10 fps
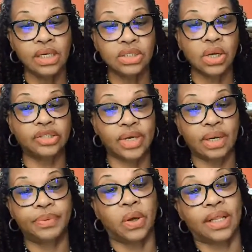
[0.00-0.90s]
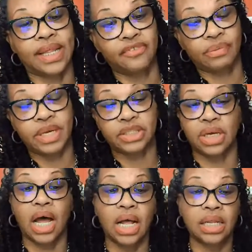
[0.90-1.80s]
So I try to put all that
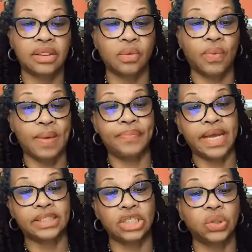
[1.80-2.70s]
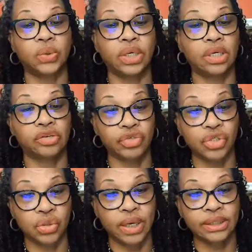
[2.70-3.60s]
information on the webpage, including the
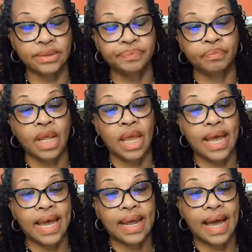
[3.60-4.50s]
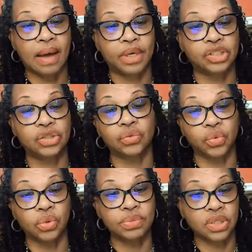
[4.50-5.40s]
resort and how much the
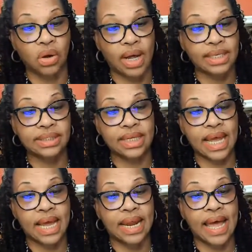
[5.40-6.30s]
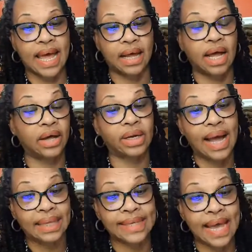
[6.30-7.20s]
rooms cost and how to
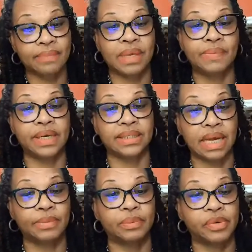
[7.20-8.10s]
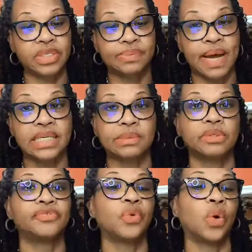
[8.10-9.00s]
contact me, because I'm going to be
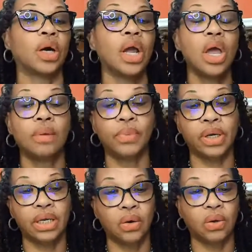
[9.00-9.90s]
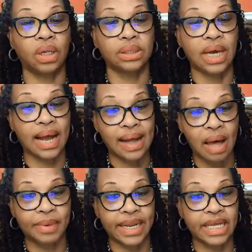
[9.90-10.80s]
responsible for booking all the
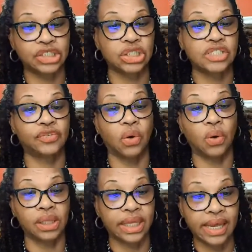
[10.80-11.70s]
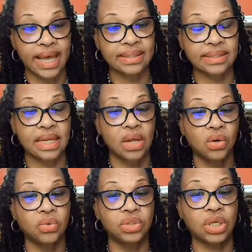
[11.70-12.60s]
accommodations for all the guests
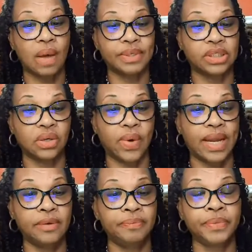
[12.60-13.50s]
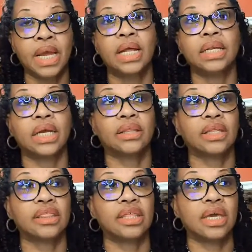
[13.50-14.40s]
who's coming to the wedding. The
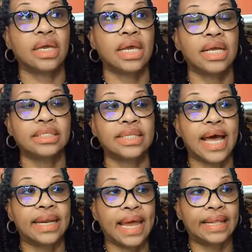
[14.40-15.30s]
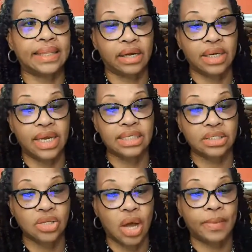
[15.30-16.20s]
other thing is that there
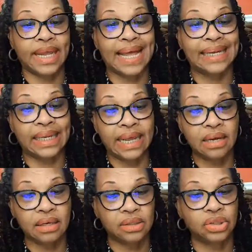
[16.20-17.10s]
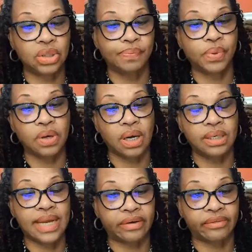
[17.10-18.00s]
is normally a link to book
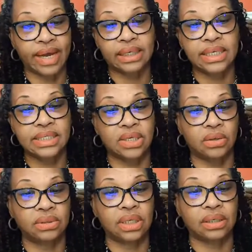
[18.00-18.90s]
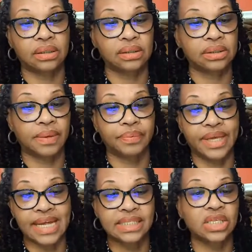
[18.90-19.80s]
directly. So the
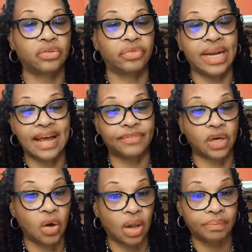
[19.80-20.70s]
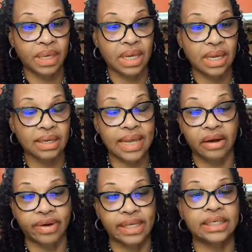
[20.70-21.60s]
guests don't really have to call me
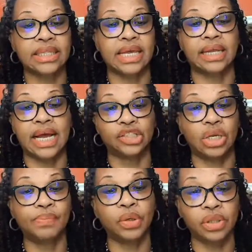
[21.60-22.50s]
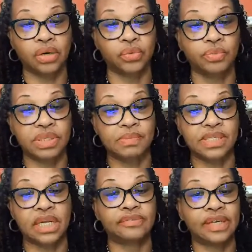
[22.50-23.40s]
directly. They can actually book their rooms
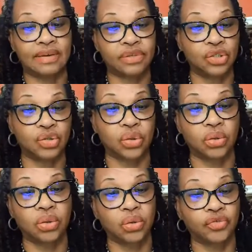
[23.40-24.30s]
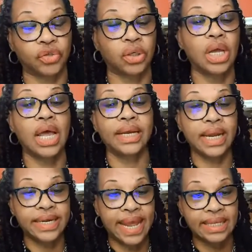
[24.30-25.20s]
themselves and have control over
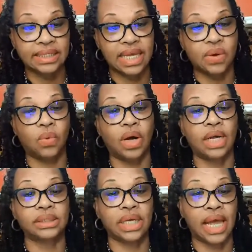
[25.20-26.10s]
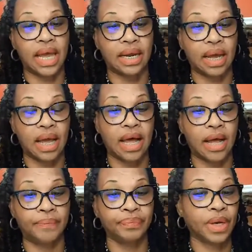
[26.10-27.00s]
the dates they want and
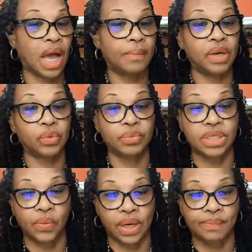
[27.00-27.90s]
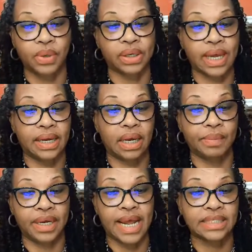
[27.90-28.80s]
how many rooms they want to book and how
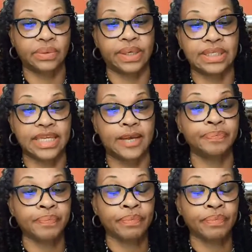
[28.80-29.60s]
many nights they want to stay.